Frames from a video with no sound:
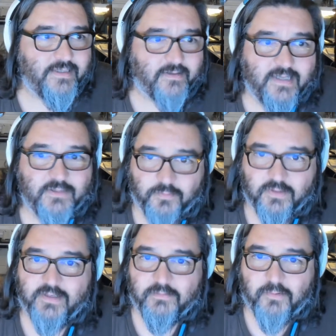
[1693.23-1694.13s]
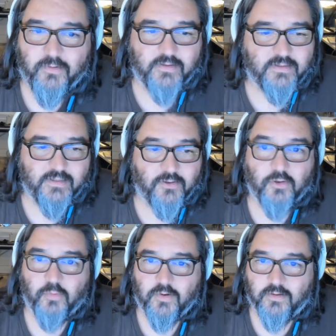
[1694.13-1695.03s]
out that's really important in
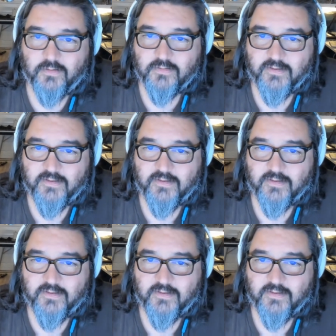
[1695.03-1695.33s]
all work.